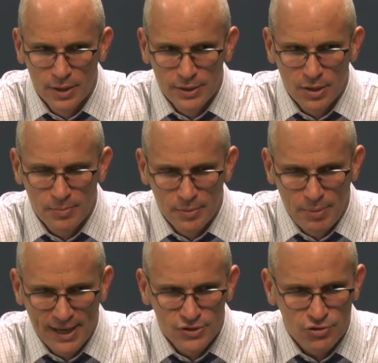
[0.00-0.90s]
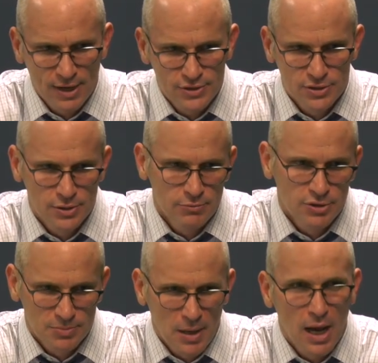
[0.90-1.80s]
you know, bad stretches and
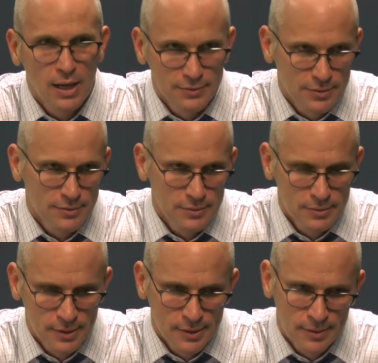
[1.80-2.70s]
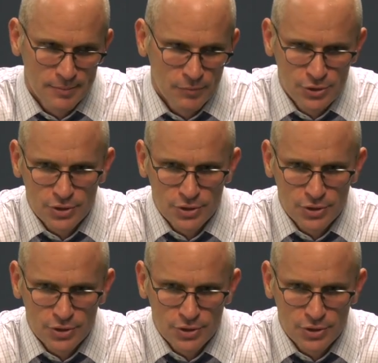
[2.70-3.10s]
respond. We